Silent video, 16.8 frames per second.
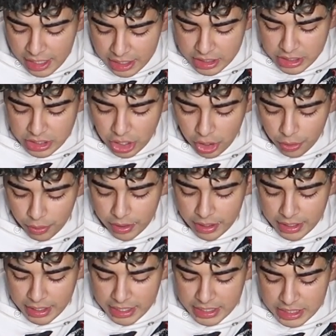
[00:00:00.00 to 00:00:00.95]
So
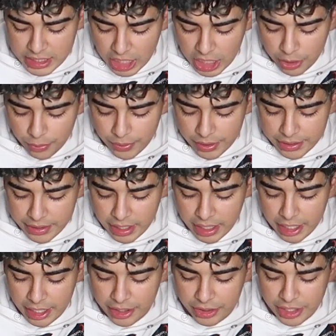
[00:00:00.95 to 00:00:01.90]
let's start with
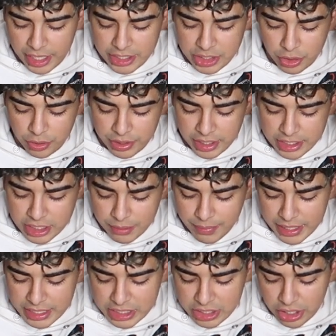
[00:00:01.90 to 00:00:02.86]
uh, okay. So these are
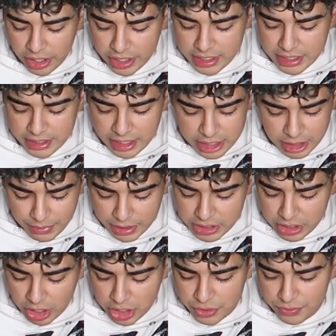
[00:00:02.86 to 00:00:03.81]
my stocks. These are my
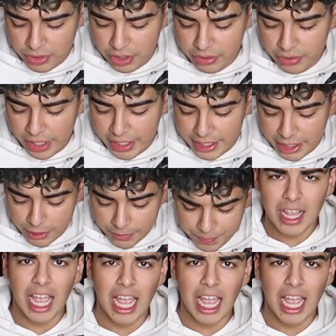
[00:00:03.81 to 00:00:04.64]
stocks for right now.